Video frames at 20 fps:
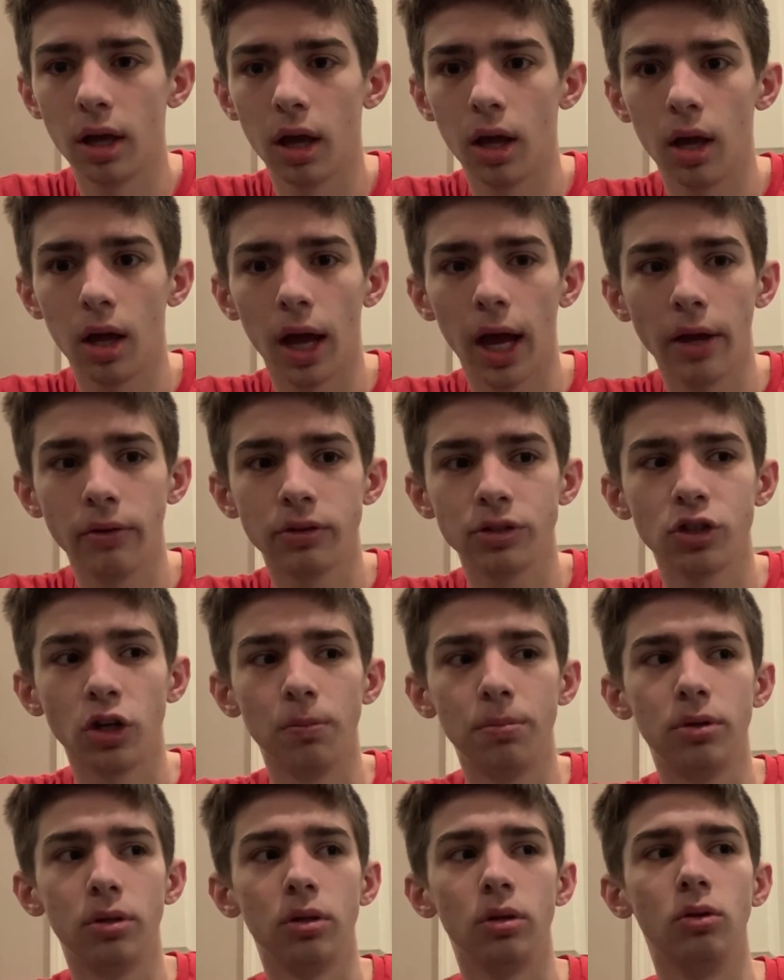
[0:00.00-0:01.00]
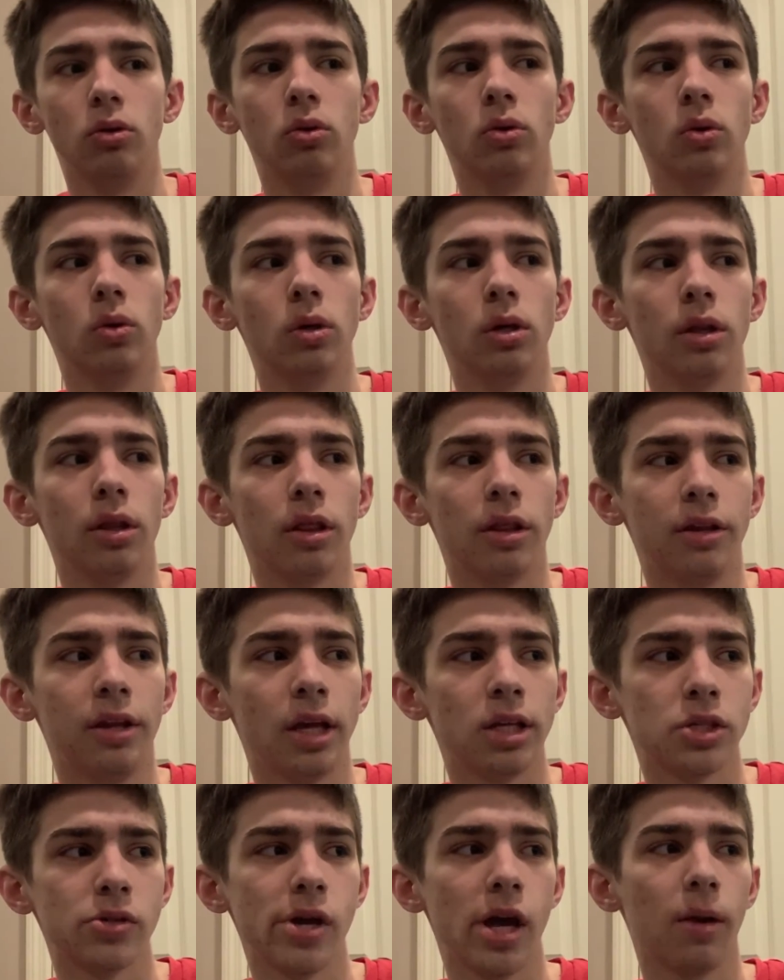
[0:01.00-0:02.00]
Hydra Soap to the
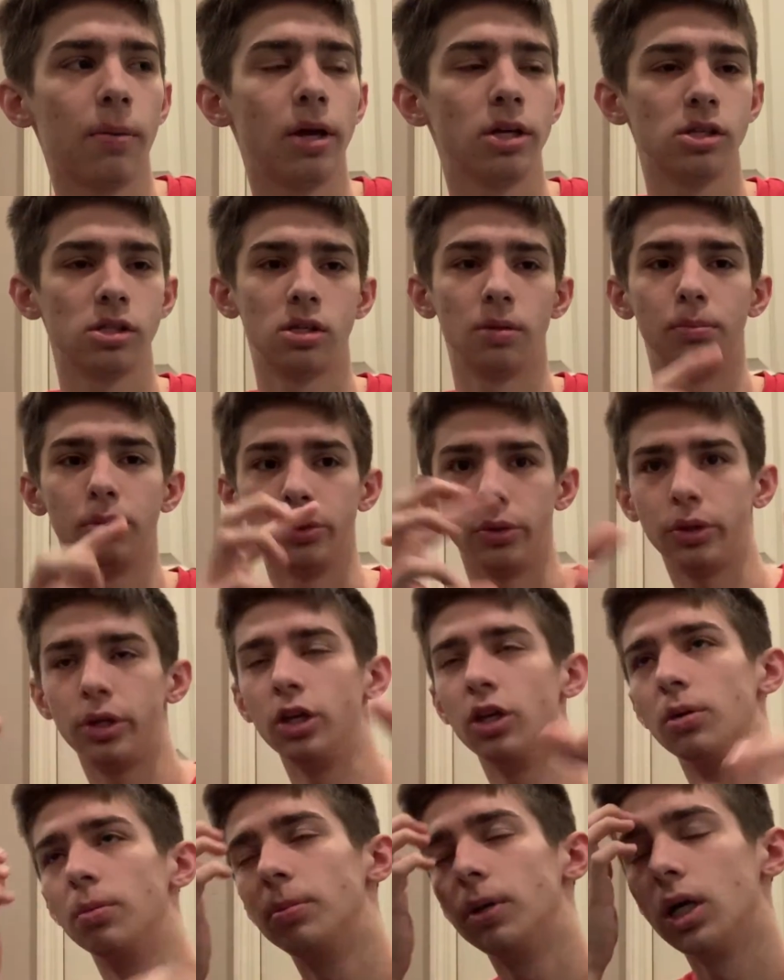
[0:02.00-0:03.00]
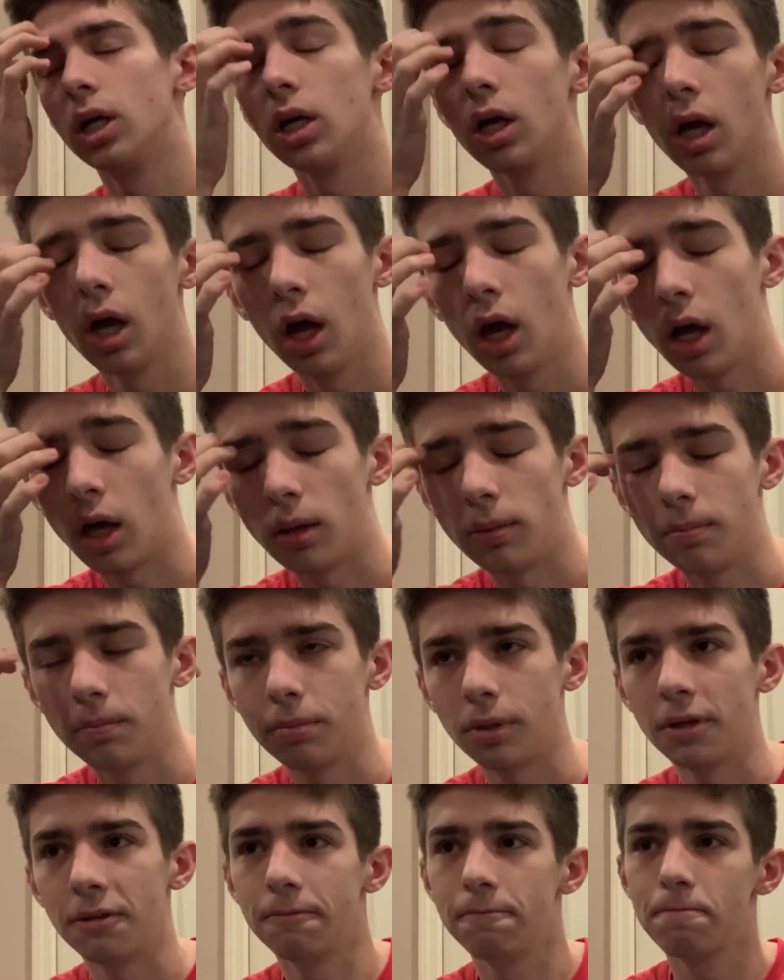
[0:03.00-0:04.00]
Tesseract because it's a blue cube.
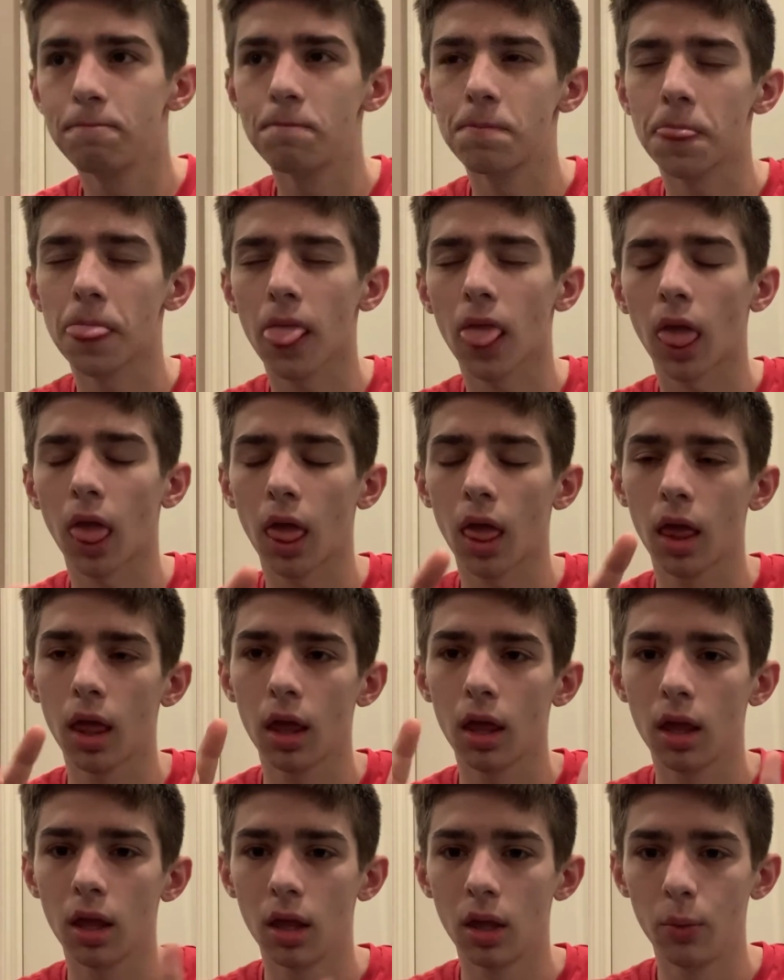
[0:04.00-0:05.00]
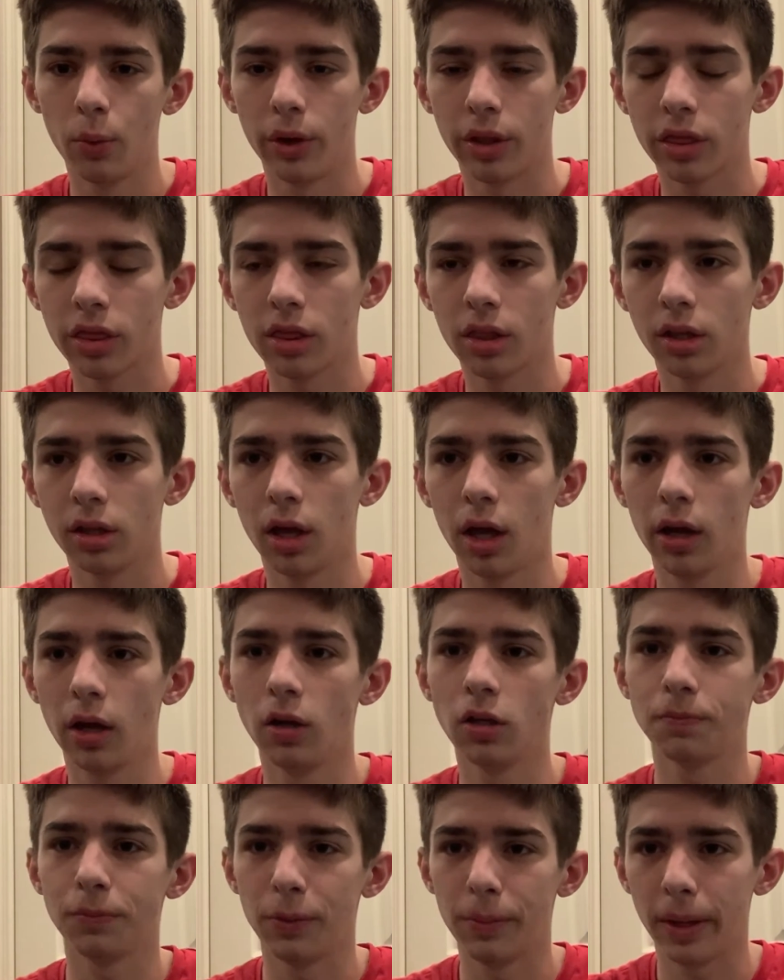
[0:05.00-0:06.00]
But with the
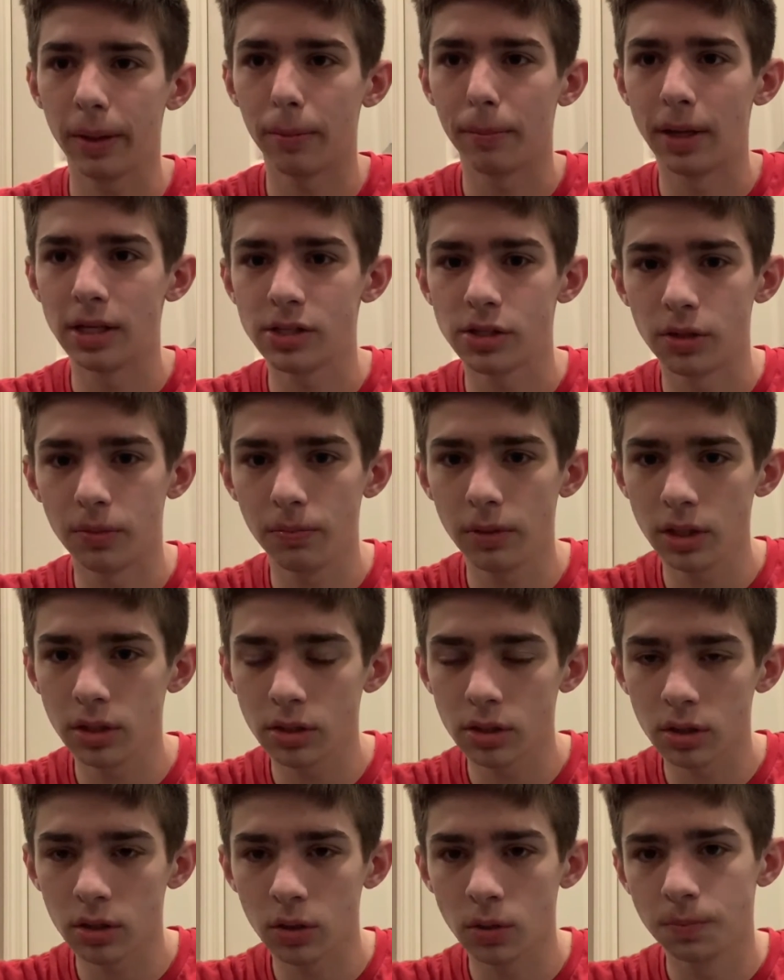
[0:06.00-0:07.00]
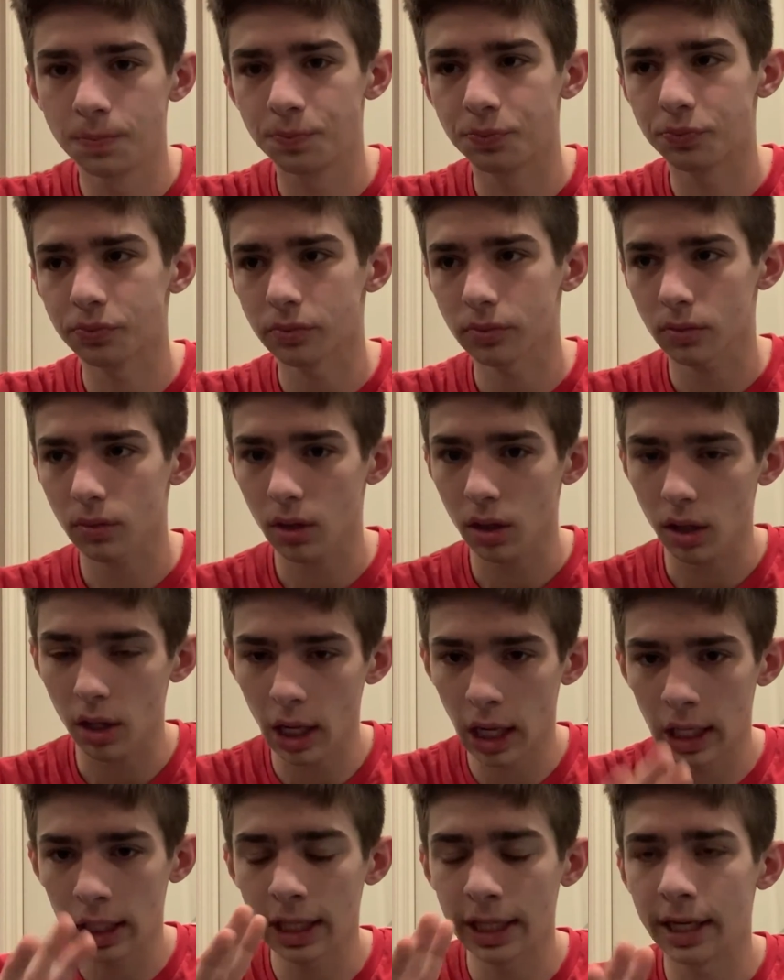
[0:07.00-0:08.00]
Lagos, when you make a mess you didn't mean to,
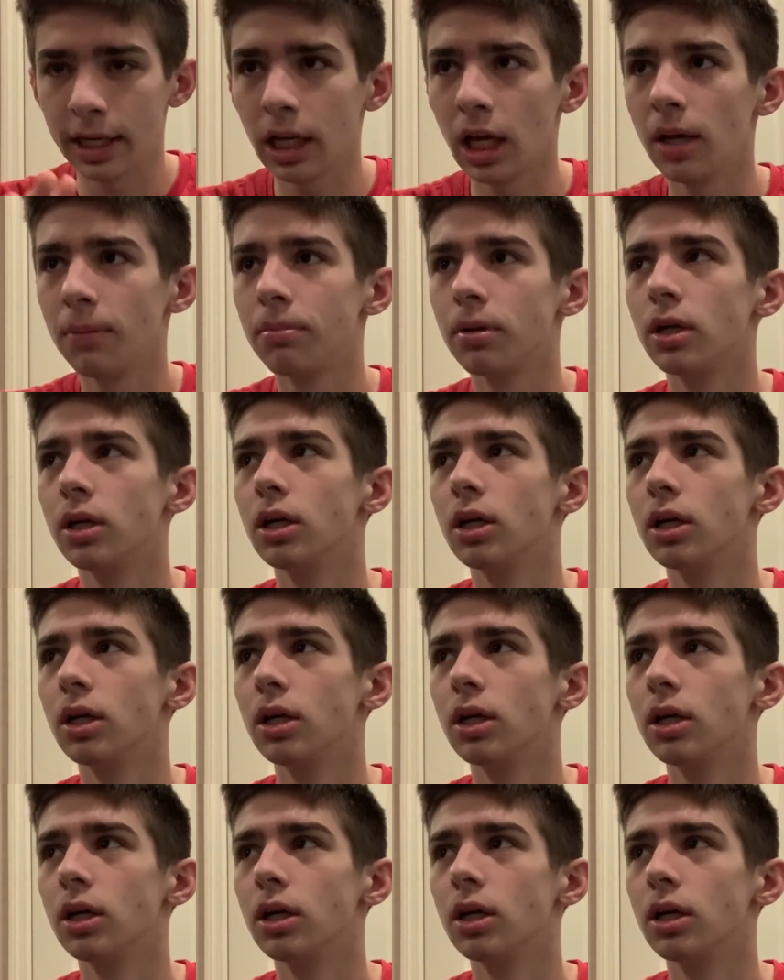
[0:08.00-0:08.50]
clean it up.